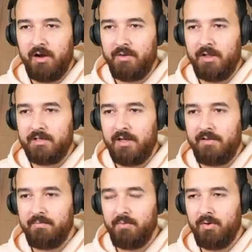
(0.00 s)
I would like to
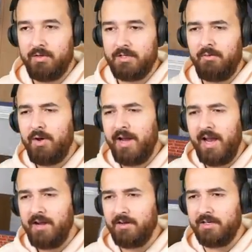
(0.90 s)
have more, wait,
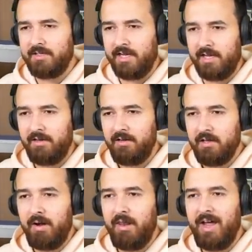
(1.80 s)
hang on a second.
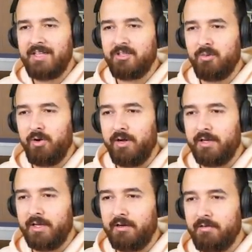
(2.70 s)
My lights are
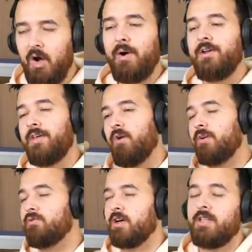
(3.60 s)
working. Oh wait, no, they
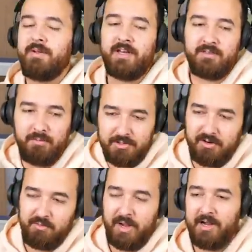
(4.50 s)
always work at the beginning, it's when we
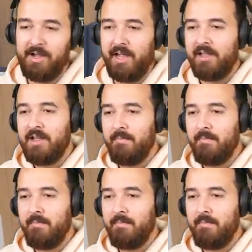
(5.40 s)
travel back, okay.